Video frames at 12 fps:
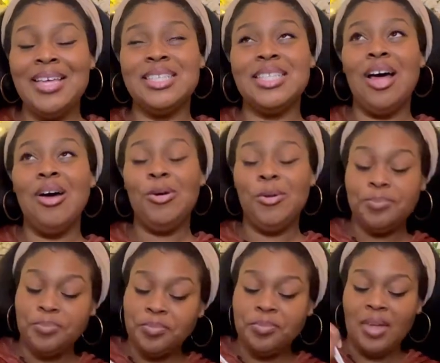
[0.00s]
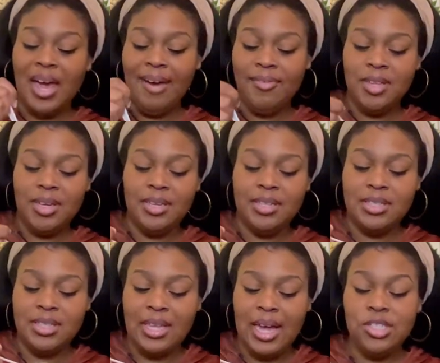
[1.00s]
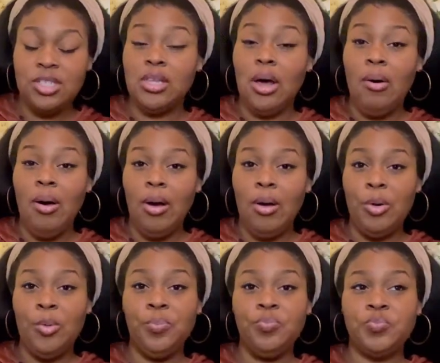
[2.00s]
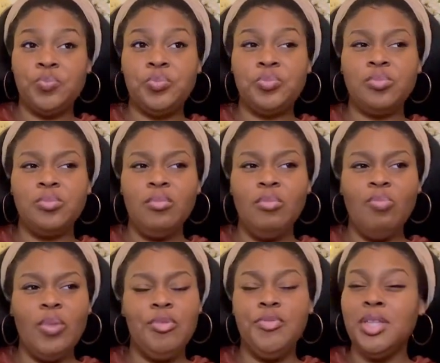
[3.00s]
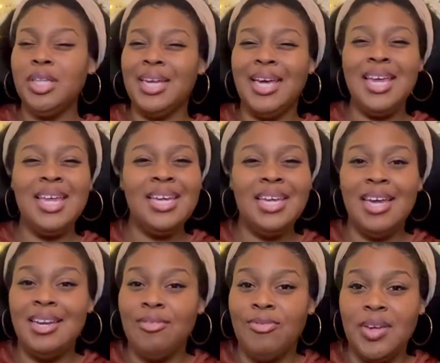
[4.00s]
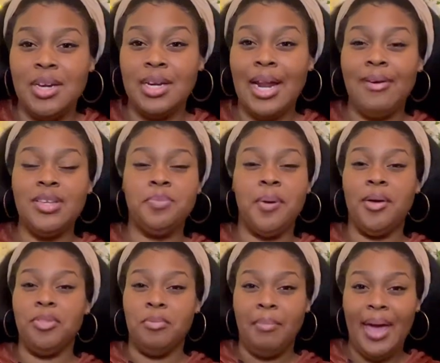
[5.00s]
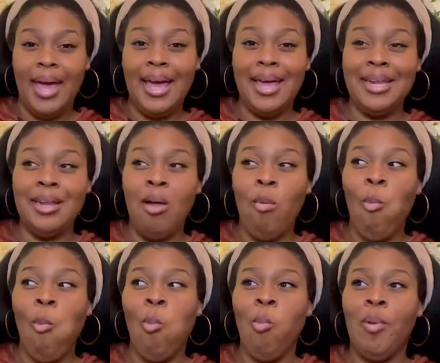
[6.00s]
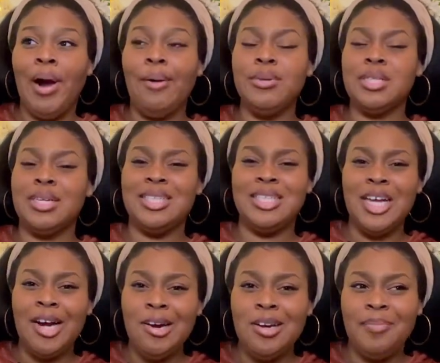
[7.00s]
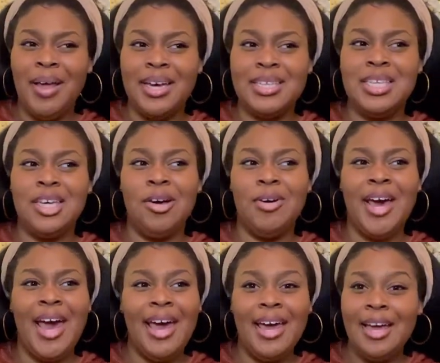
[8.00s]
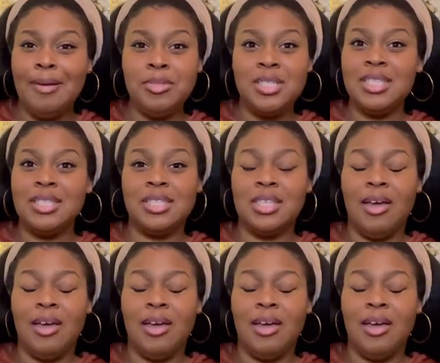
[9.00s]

So after this, I just go home feeling heated and defeated. I was both mad. I was concerned. I'm like, is he okay? I'm just